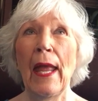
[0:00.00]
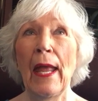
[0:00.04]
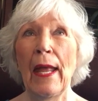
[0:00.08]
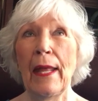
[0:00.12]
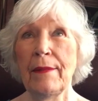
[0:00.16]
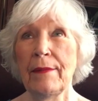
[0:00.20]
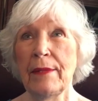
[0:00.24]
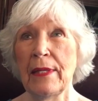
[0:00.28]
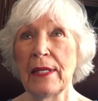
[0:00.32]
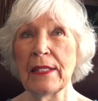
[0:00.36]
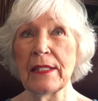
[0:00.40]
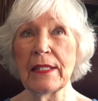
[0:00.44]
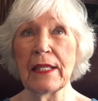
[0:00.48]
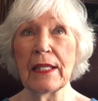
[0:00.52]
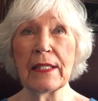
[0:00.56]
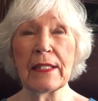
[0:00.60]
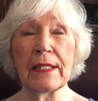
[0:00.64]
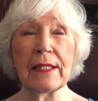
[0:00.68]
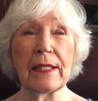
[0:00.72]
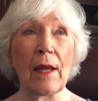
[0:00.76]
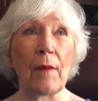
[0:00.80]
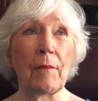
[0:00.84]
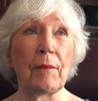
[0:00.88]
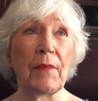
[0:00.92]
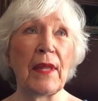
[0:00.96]
And this is
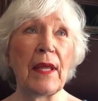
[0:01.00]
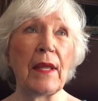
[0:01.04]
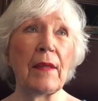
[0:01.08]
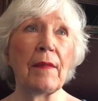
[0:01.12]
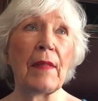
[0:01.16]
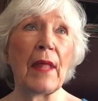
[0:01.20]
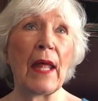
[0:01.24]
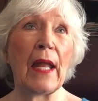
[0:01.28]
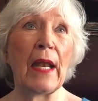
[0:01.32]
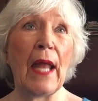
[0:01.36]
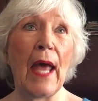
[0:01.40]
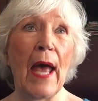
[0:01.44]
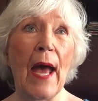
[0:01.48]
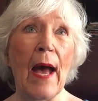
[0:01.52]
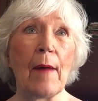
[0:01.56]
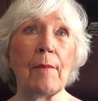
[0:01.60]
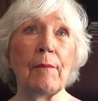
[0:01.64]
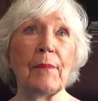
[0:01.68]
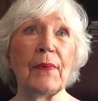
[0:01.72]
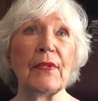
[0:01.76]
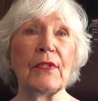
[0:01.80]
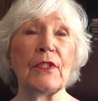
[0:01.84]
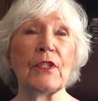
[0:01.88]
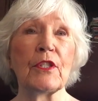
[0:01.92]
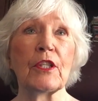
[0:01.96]
something that
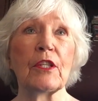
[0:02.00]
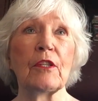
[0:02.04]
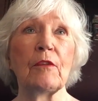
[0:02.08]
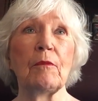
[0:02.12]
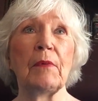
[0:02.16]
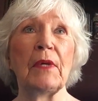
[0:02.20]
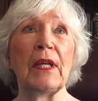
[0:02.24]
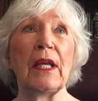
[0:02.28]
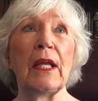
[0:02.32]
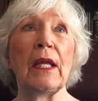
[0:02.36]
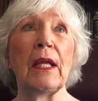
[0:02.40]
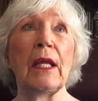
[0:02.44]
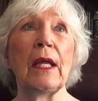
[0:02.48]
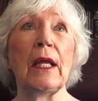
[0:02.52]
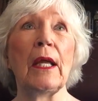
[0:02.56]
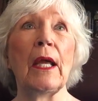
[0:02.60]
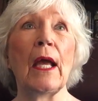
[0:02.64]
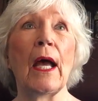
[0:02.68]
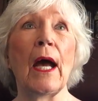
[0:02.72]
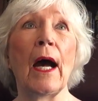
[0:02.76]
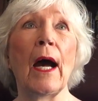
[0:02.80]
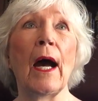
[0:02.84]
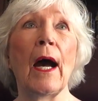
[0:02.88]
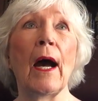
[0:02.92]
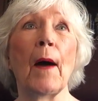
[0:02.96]
happened to
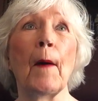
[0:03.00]
me